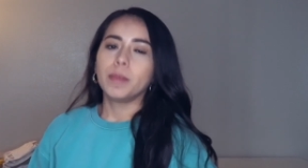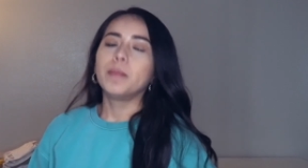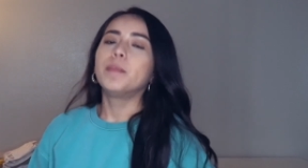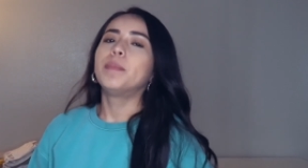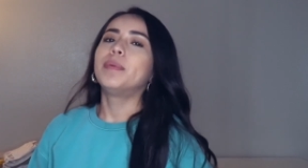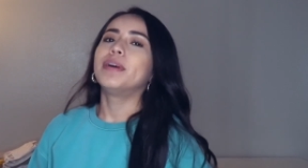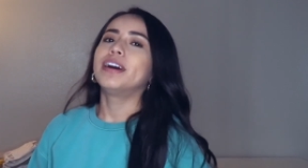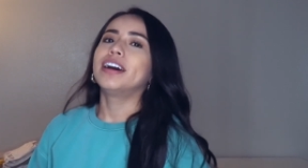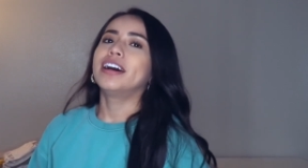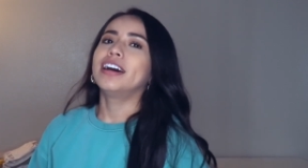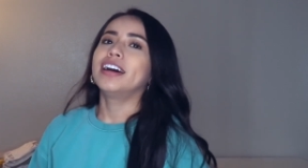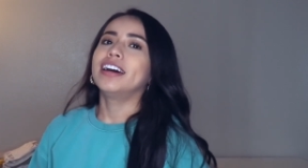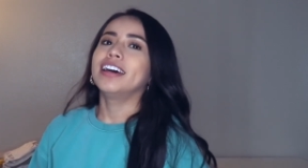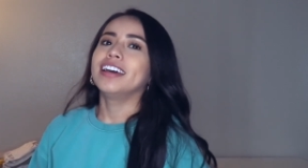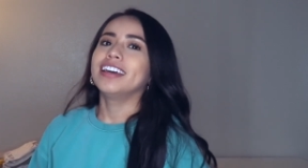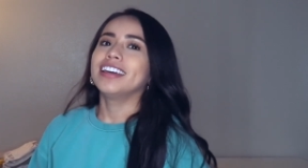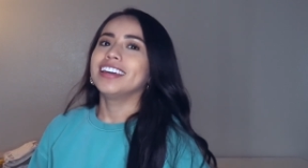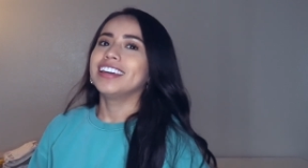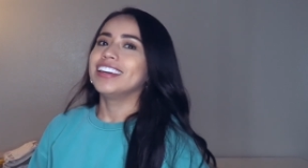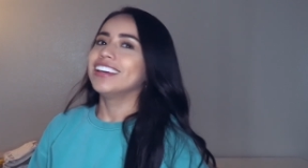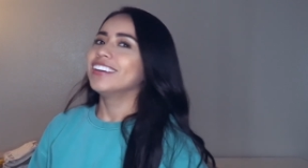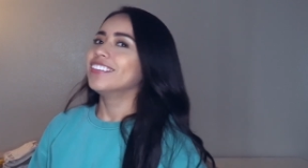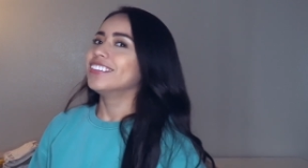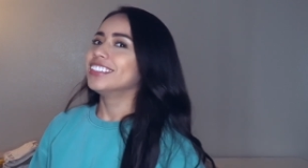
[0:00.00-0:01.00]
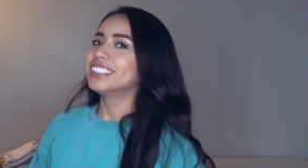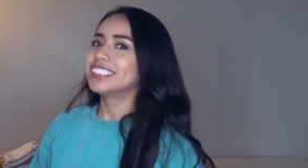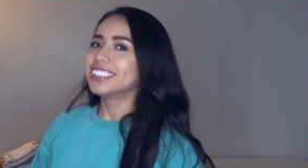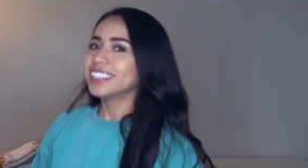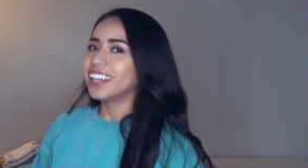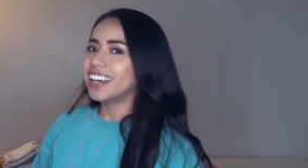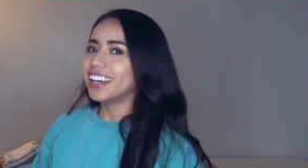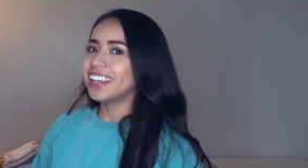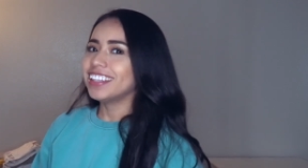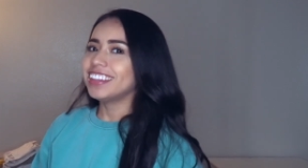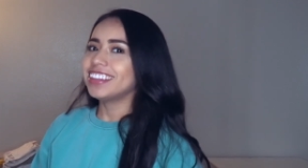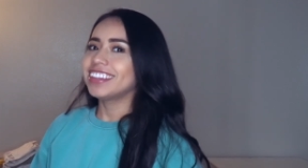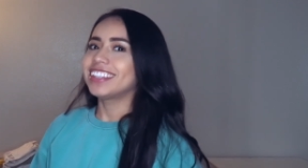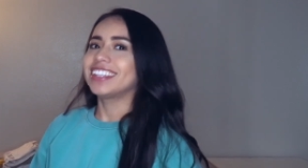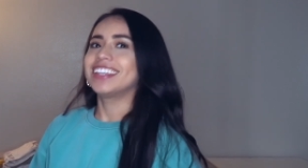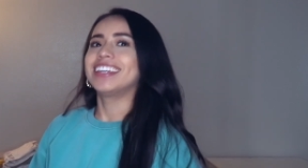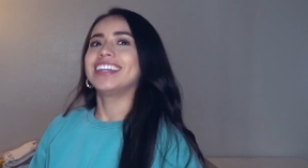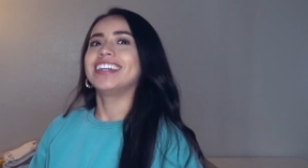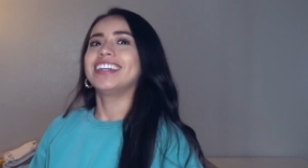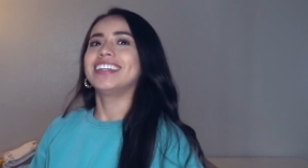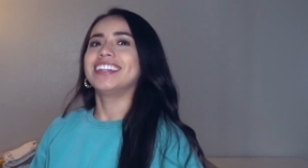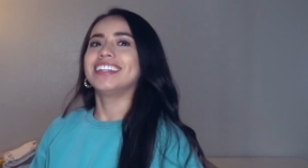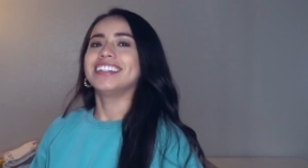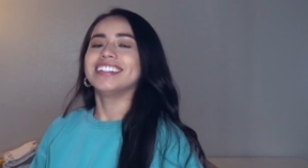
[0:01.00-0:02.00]
But if it's not,
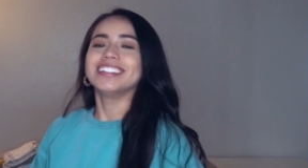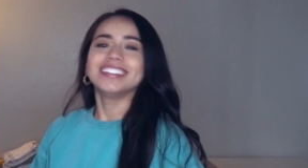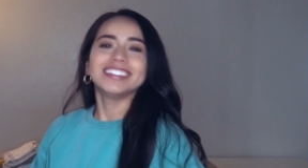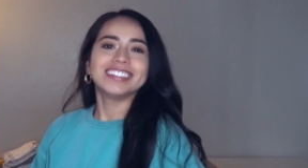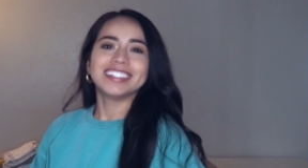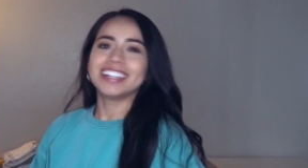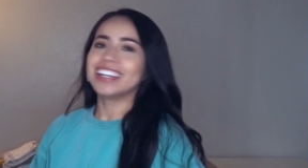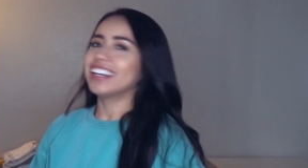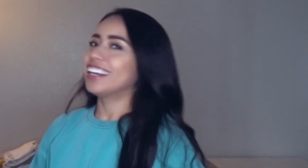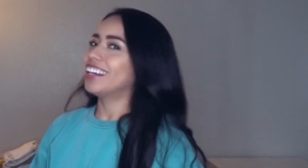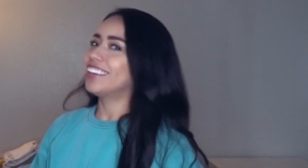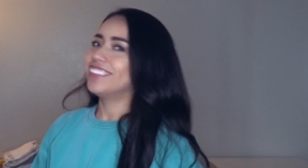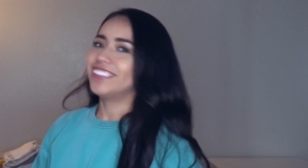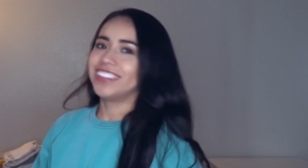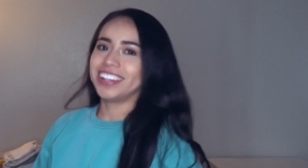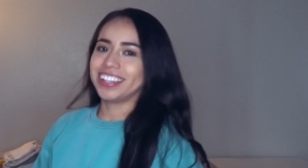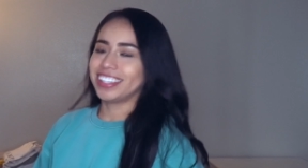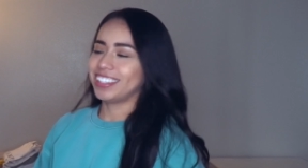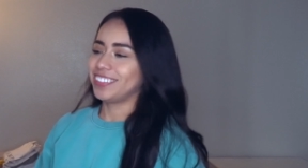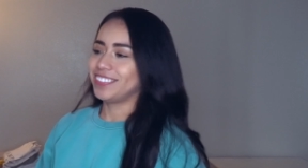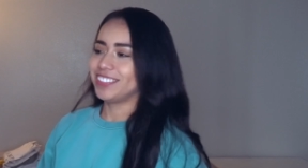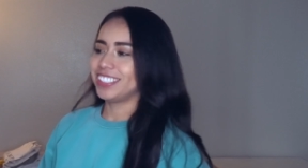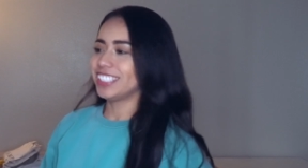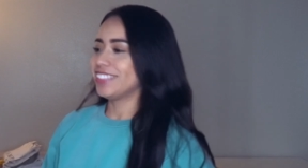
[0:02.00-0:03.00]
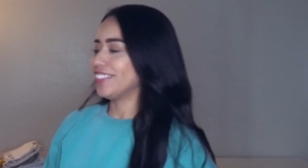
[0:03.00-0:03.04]
then I'm not gonna be